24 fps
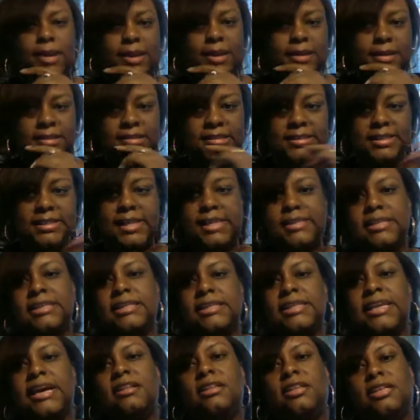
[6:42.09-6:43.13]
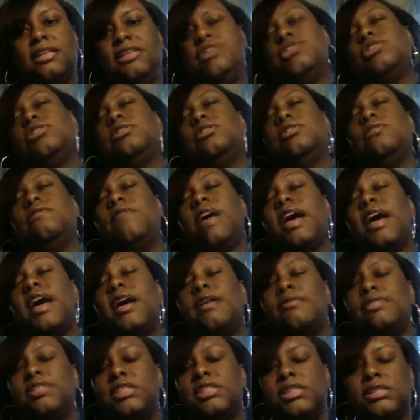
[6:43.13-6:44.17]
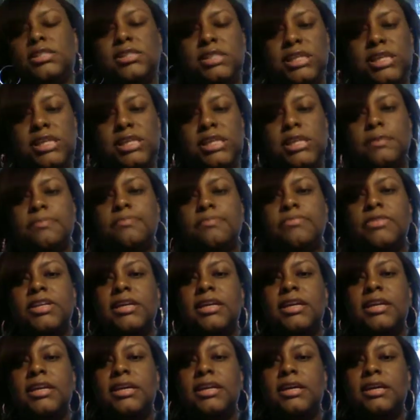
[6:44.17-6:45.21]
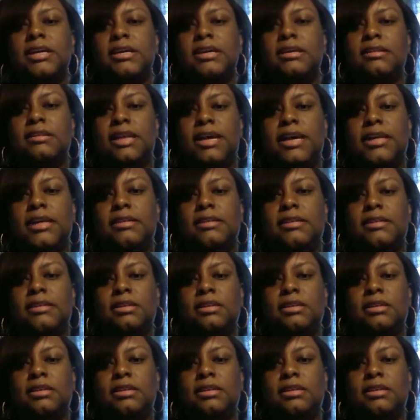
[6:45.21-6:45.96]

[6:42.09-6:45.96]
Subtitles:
Because it says in Galatians 5:16 that